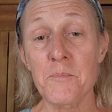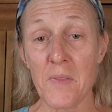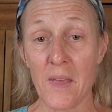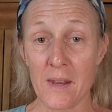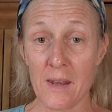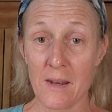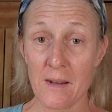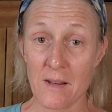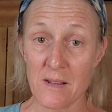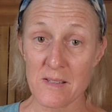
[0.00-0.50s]
and
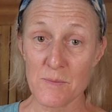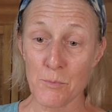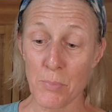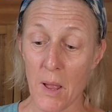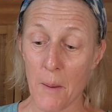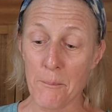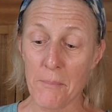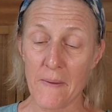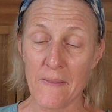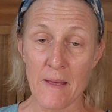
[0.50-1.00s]
it is
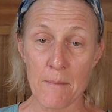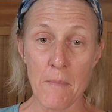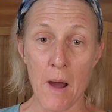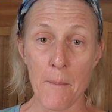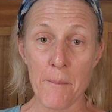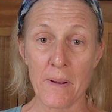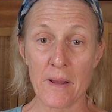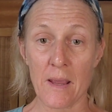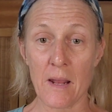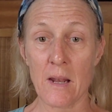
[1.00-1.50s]
plumping them
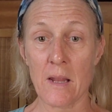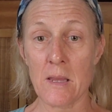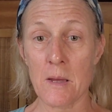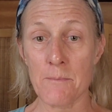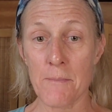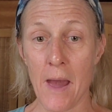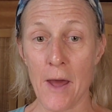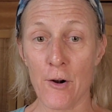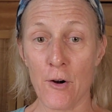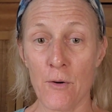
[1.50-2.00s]
up and getting them
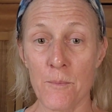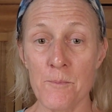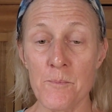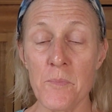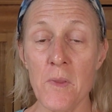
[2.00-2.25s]
better.